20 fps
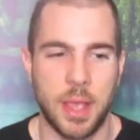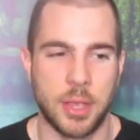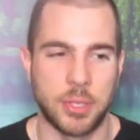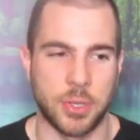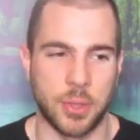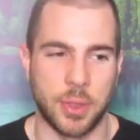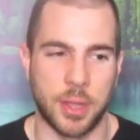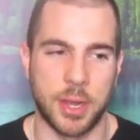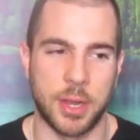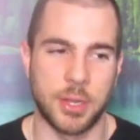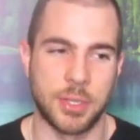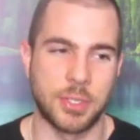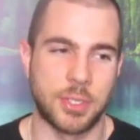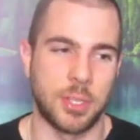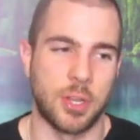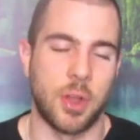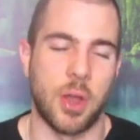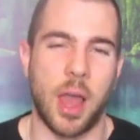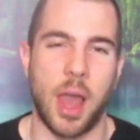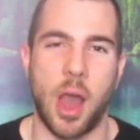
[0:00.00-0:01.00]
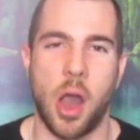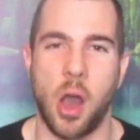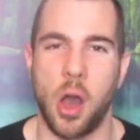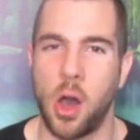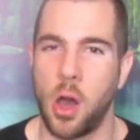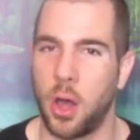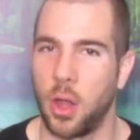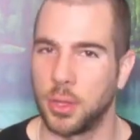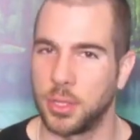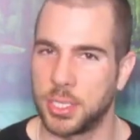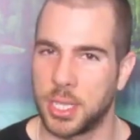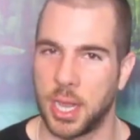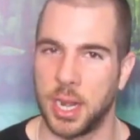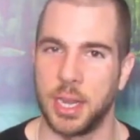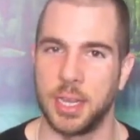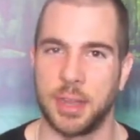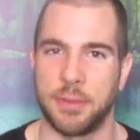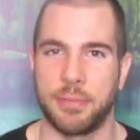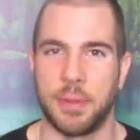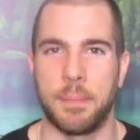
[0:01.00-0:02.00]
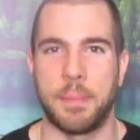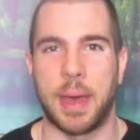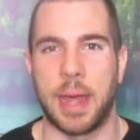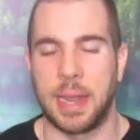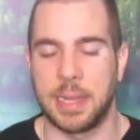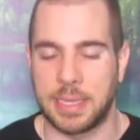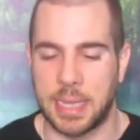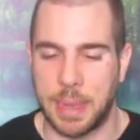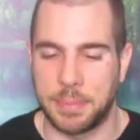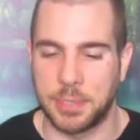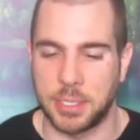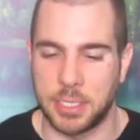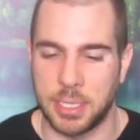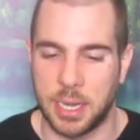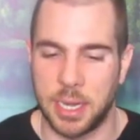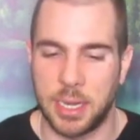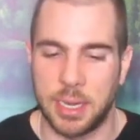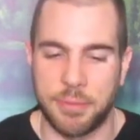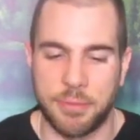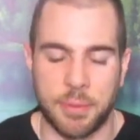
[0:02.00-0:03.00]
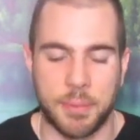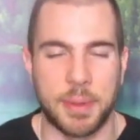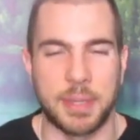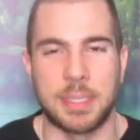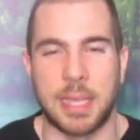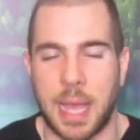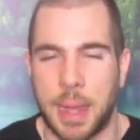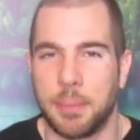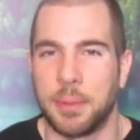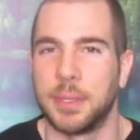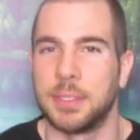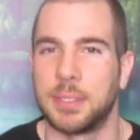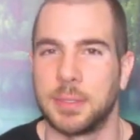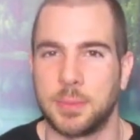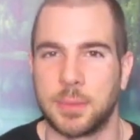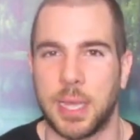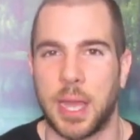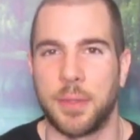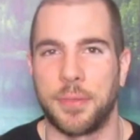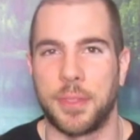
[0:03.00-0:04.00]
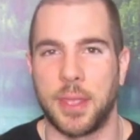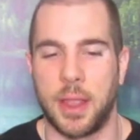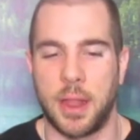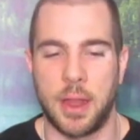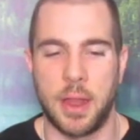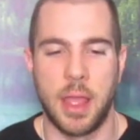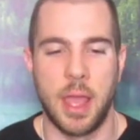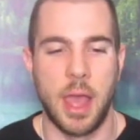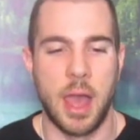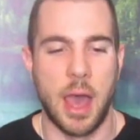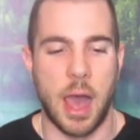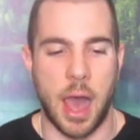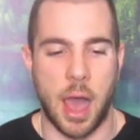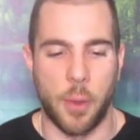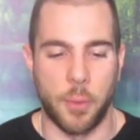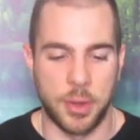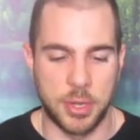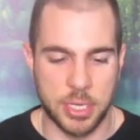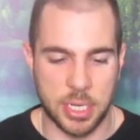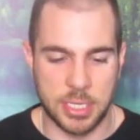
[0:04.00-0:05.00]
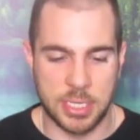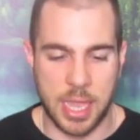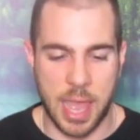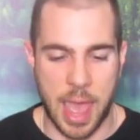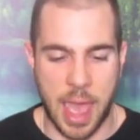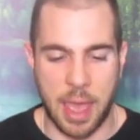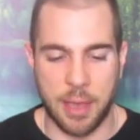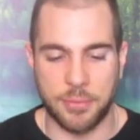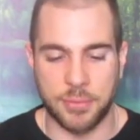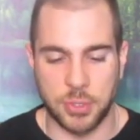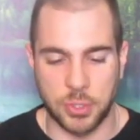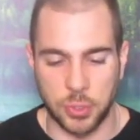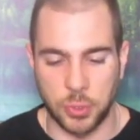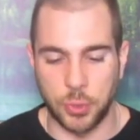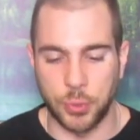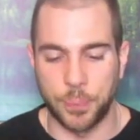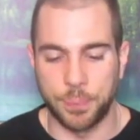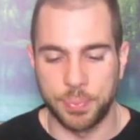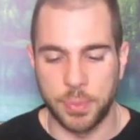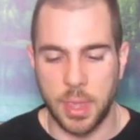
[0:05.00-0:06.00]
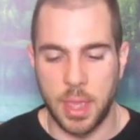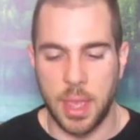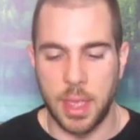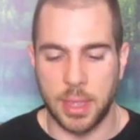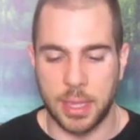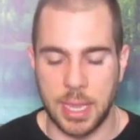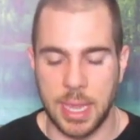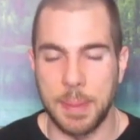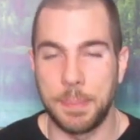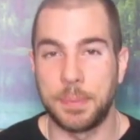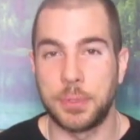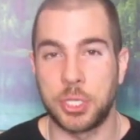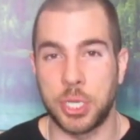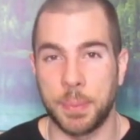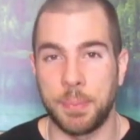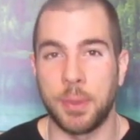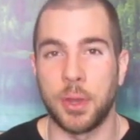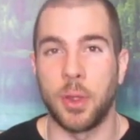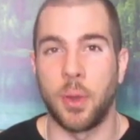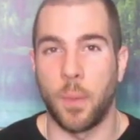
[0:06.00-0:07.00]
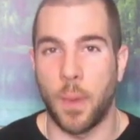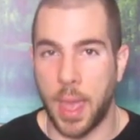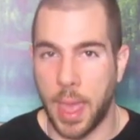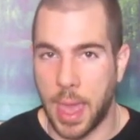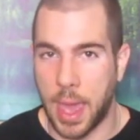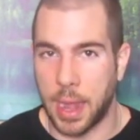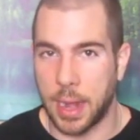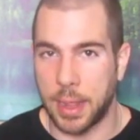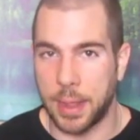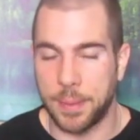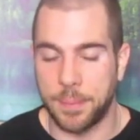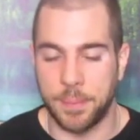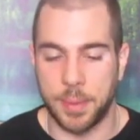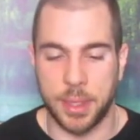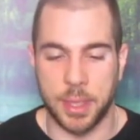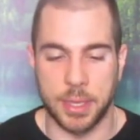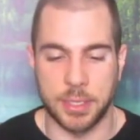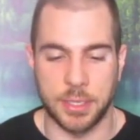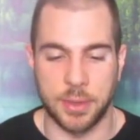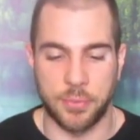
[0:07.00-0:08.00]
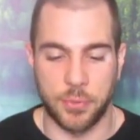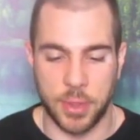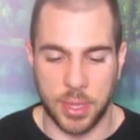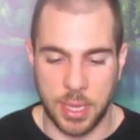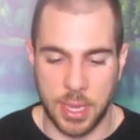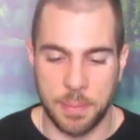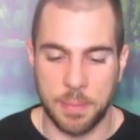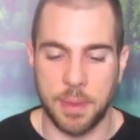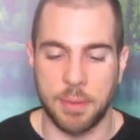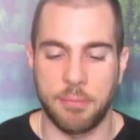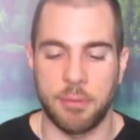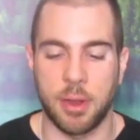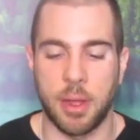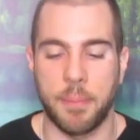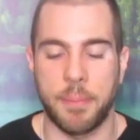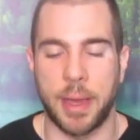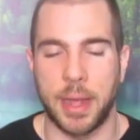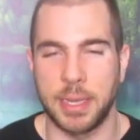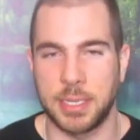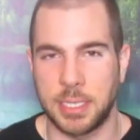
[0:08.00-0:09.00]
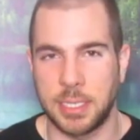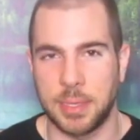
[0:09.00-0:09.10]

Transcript: So there's you know all a ton of different body types, a ton of different metabolisms out there. Uh, we just have to keep chipping away at it because if we keep giving our body